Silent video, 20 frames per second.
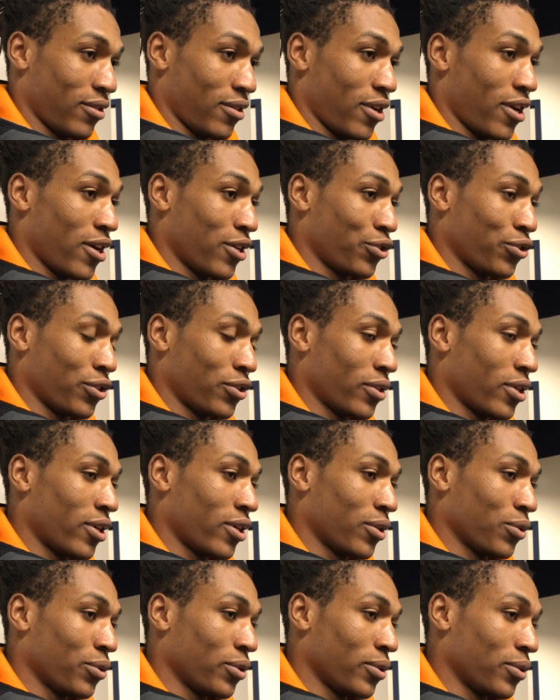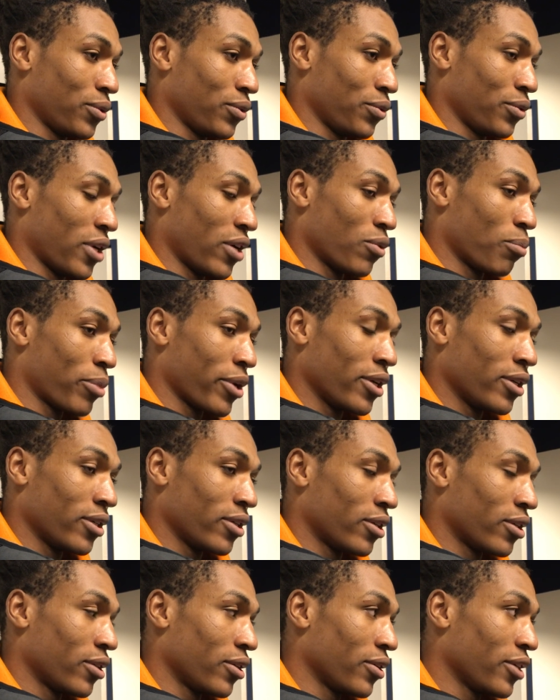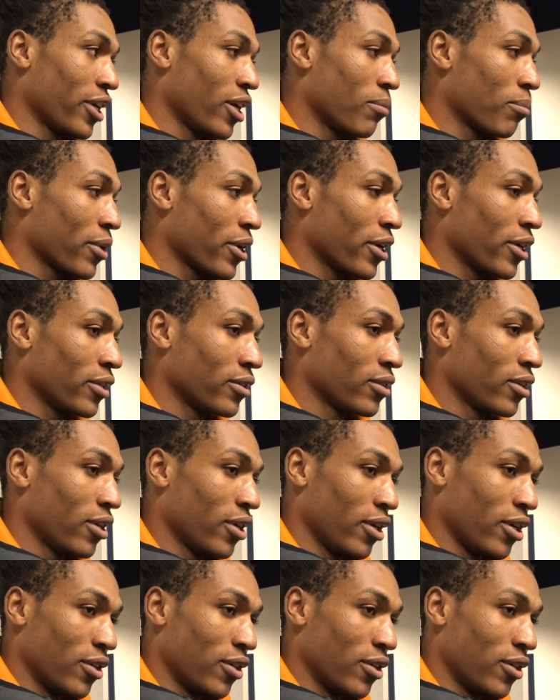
Yeah, just uh, we, we are play, uh, playing,